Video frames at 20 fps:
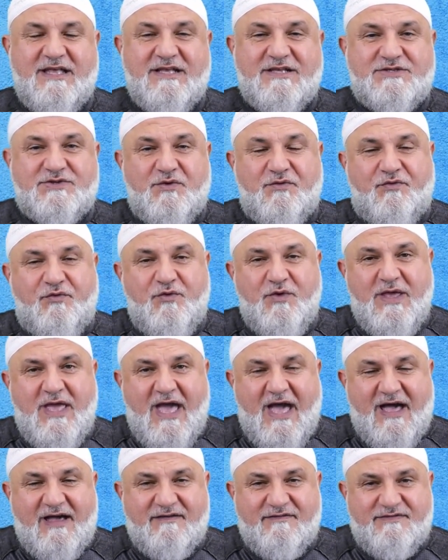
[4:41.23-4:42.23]
So if we
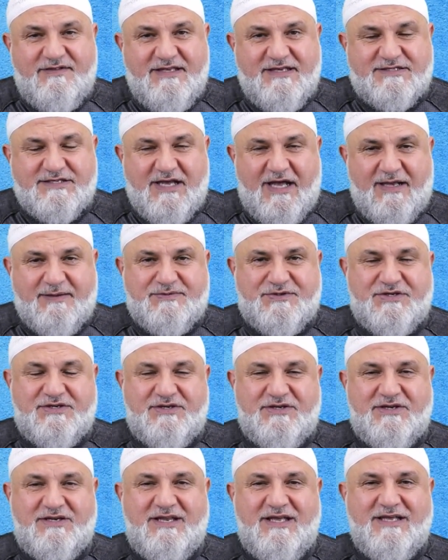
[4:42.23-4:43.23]
have these
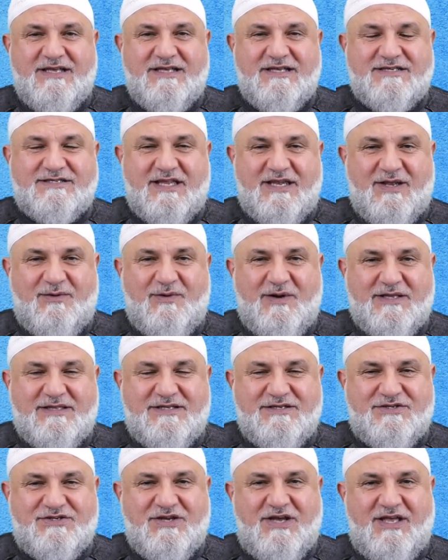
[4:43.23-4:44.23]
optional salawat,
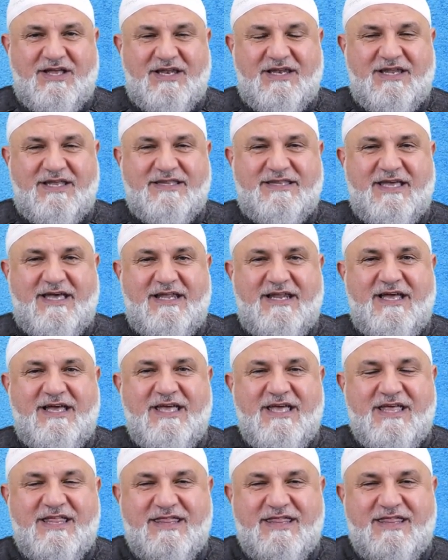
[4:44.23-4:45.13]
inshaAllah ta'ala,